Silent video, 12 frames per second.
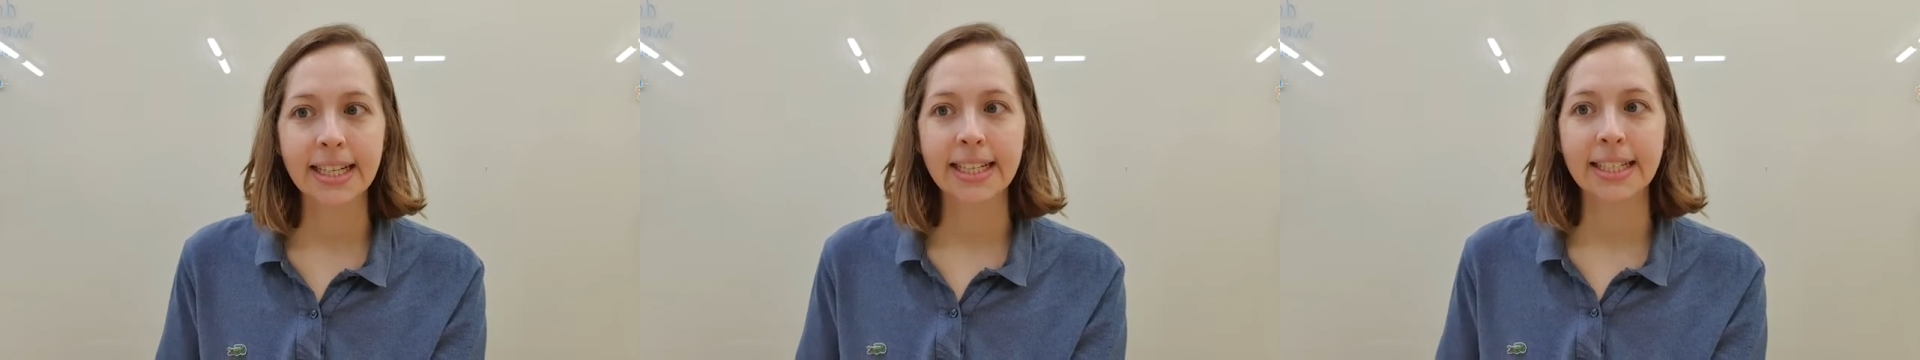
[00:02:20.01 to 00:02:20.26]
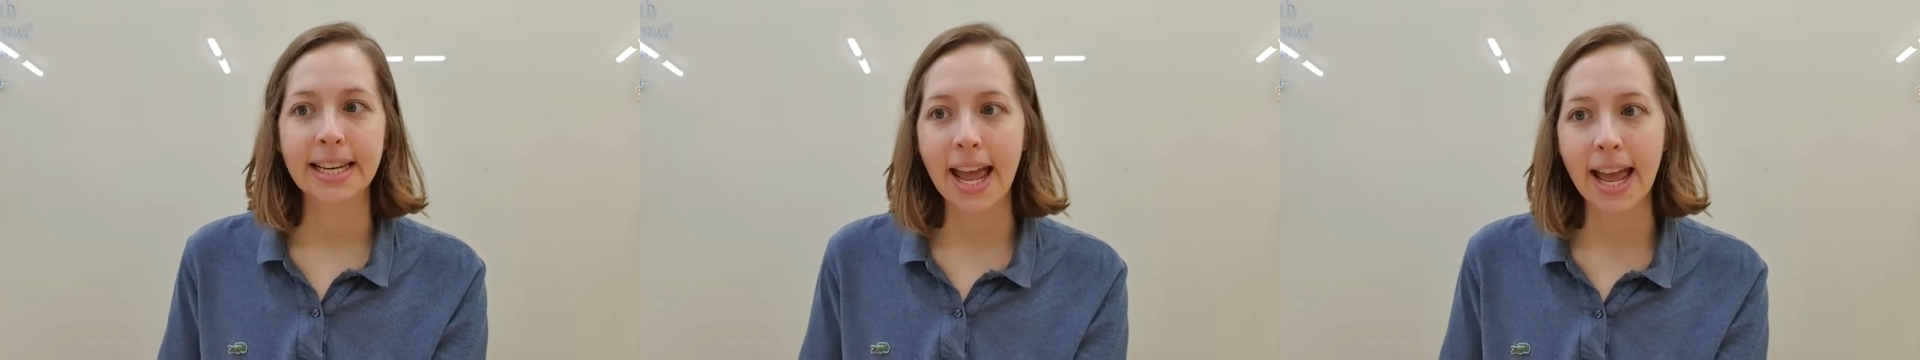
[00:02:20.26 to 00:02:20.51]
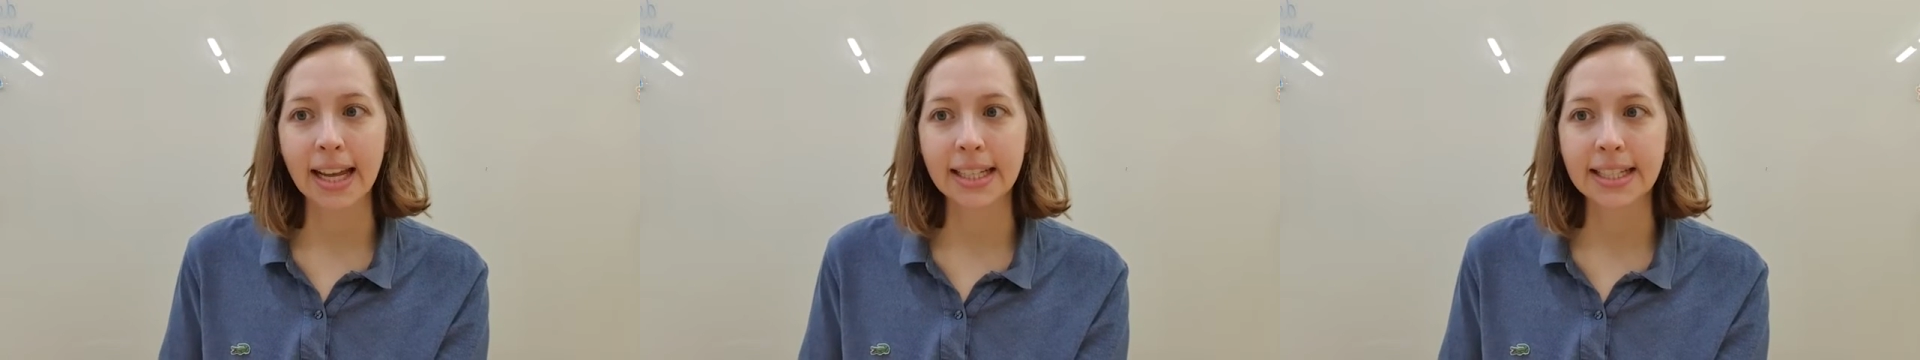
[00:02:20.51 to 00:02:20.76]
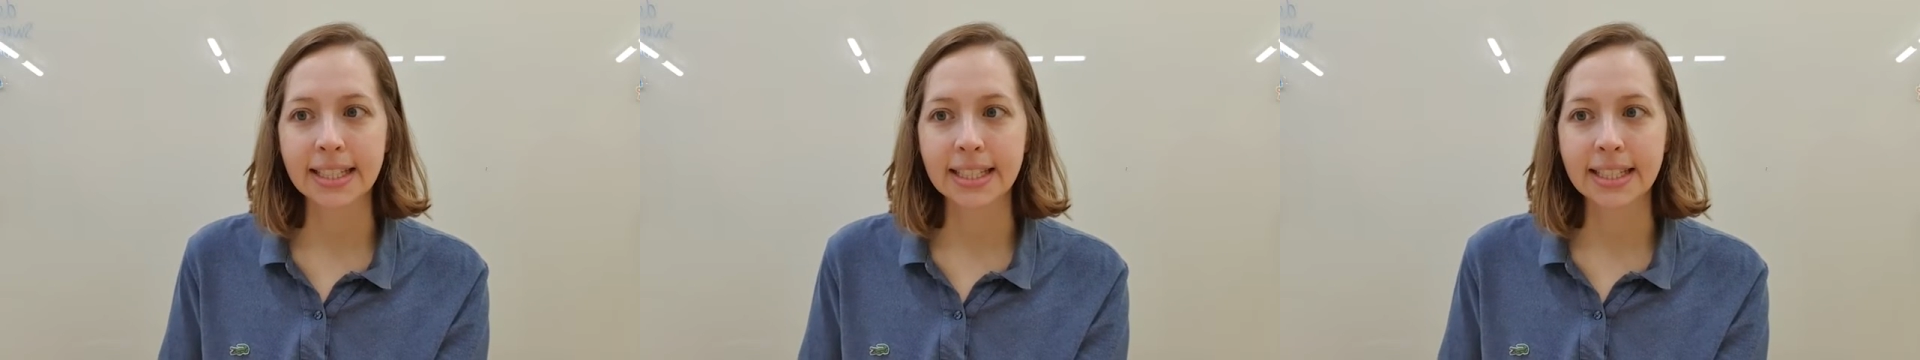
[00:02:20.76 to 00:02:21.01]

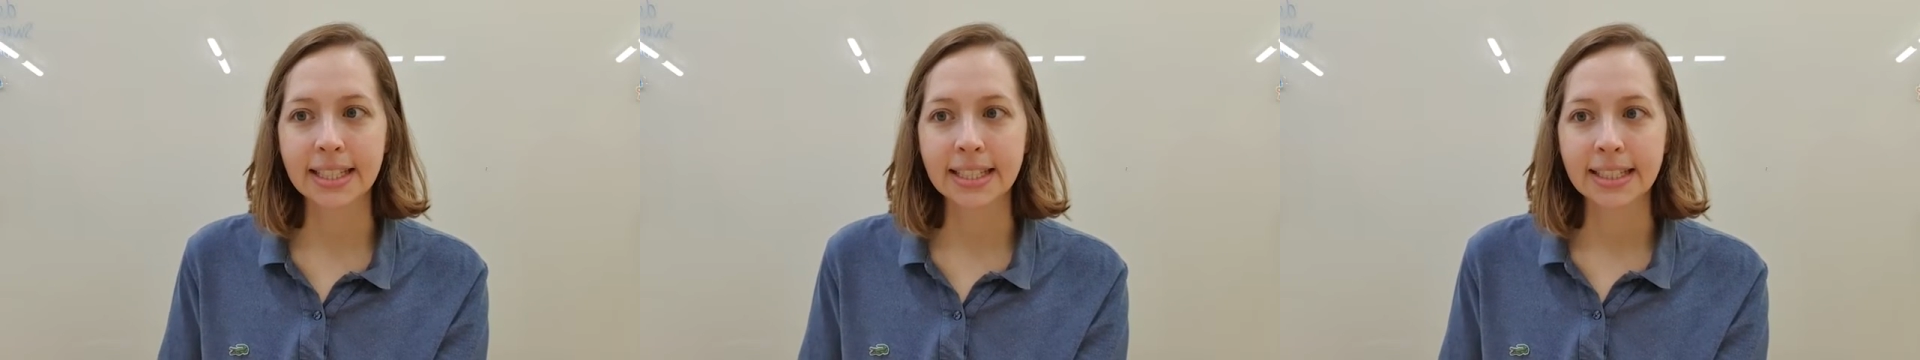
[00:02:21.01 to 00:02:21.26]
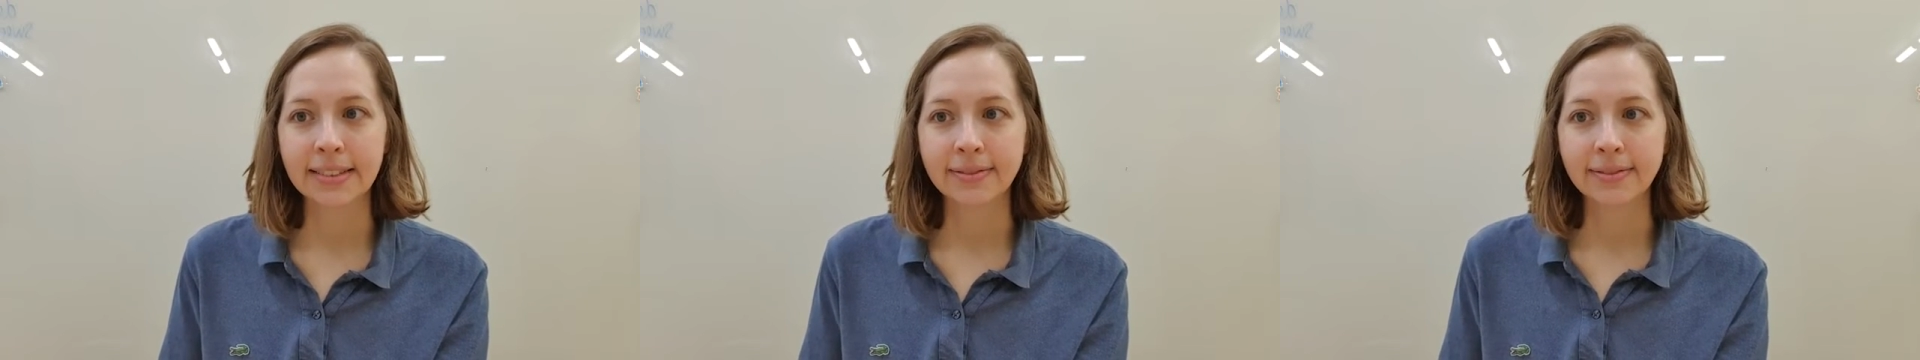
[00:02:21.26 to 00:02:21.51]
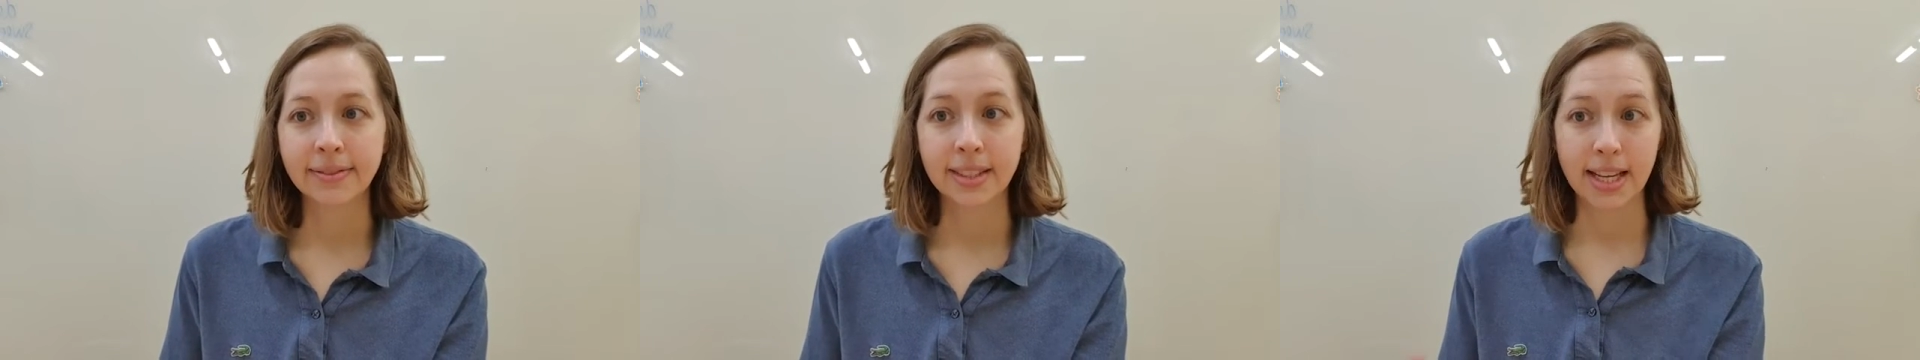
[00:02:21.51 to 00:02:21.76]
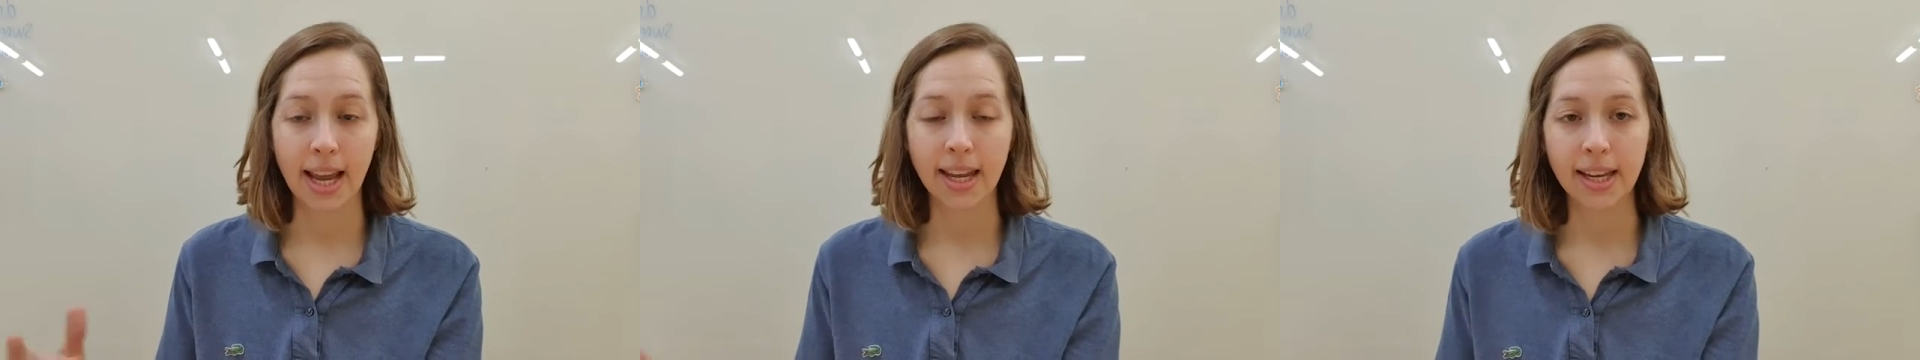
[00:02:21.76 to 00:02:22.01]
next,
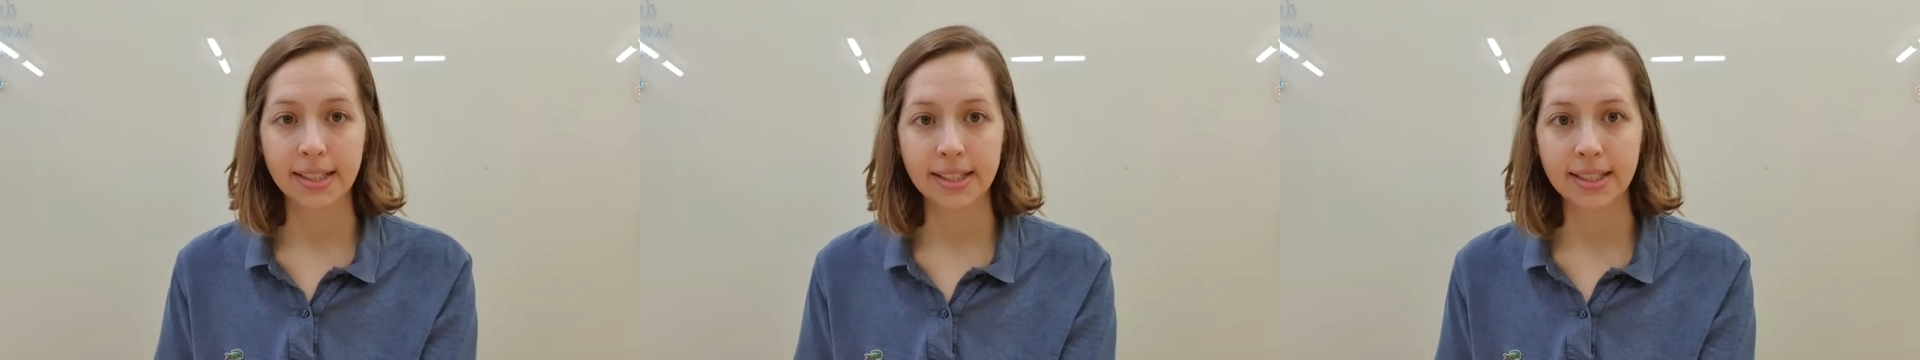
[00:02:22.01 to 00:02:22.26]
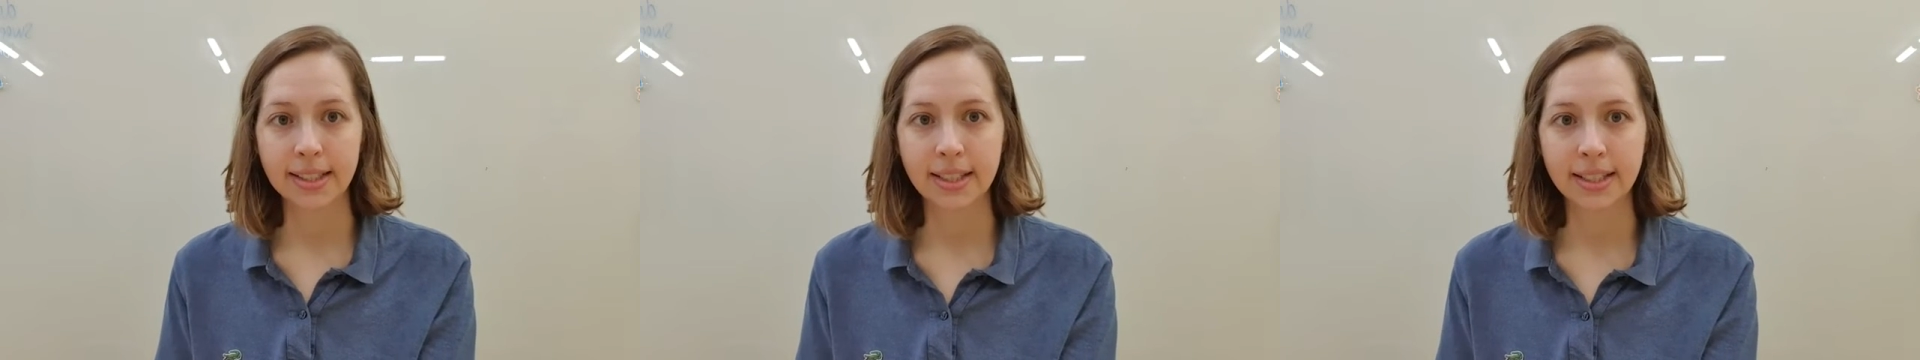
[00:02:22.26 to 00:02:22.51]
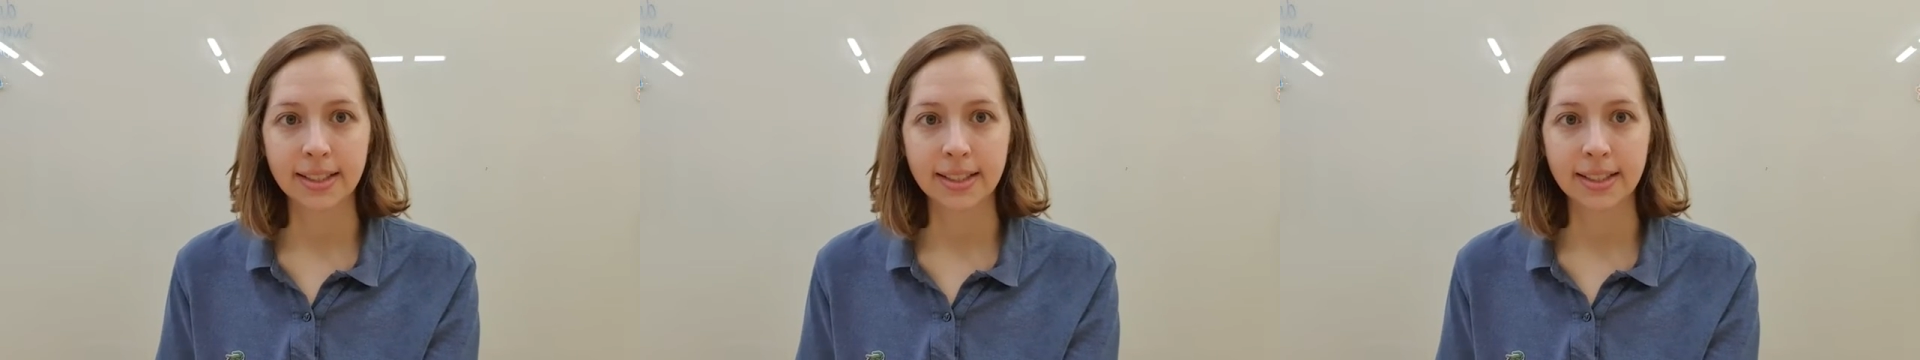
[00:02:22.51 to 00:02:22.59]
second,